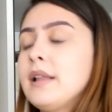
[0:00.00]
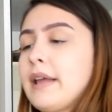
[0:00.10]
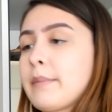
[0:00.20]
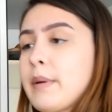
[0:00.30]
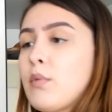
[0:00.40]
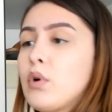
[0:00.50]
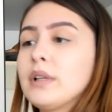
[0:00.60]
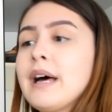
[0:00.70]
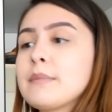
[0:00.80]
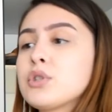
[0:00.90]
like my more
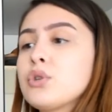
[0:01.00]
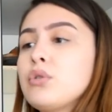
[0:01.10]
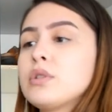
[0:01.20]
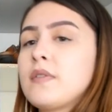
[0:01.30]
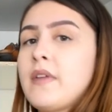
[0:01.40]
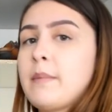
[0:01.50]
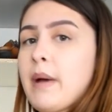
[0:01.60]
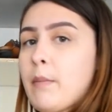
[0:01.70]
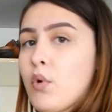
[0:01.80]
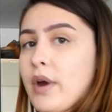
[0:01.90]
glam shoes and then
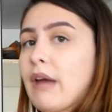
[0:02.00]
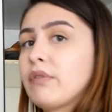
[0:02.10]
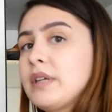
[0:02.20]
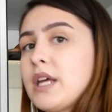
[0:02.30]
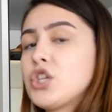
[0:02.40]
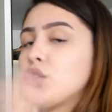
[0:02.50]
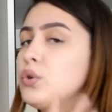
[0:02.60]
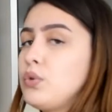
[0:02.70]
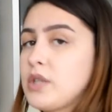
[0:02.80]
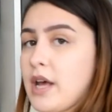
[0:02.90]
my more everyday
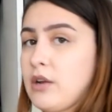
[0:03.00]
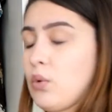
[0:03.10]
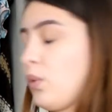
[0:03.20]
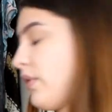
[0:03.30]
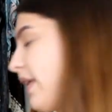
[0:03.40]
shoes and all